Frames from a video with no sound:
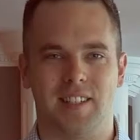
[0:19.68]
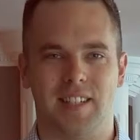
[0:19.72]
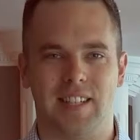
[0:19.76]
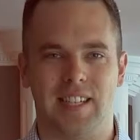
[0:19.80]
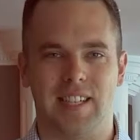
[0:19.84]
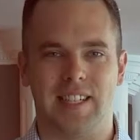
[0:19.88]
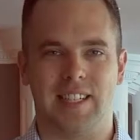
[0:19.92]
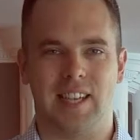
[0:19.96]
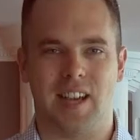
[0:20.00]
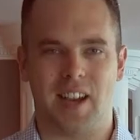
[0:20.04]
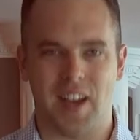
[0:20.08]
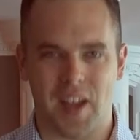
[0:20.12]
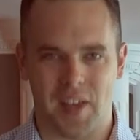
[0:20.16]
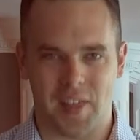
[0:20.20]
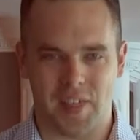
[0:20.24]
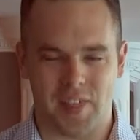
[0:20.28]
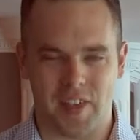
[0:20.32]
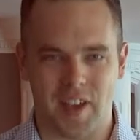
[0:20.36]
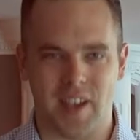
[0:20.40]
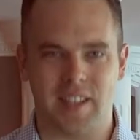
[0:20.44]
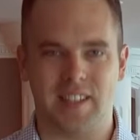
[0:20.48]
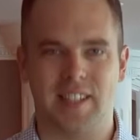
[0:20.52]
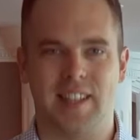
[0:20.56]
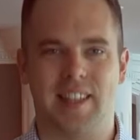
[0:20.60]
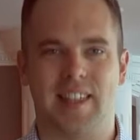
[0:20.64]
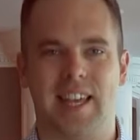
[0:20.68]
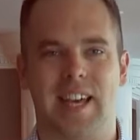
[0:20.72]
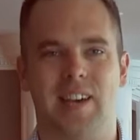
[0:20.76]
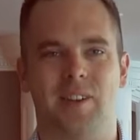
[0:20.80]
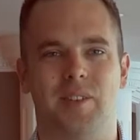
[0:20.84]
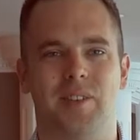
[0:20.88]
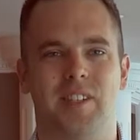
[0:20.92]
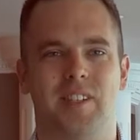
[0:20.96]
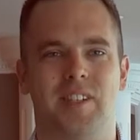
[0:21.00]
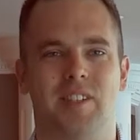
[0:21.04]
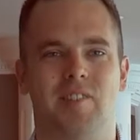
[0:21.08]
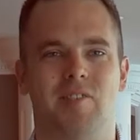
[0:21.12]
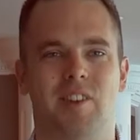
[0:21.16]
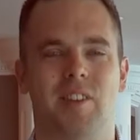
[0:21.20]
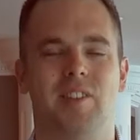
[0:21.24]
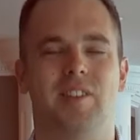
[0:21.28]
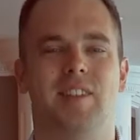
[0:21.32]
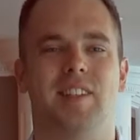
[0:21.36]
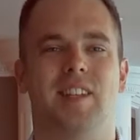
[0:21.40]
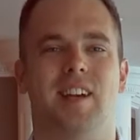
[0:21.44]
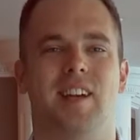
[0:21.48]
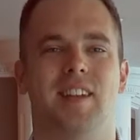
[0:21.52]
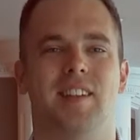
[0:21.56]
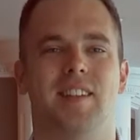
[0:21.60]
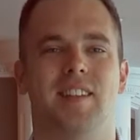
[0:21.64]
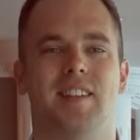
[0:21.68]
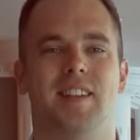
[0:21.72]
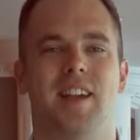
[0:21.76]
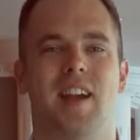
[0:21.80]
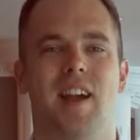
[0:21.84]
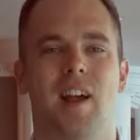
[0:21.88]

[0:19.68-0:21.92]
an entire 30,000 gross tonnes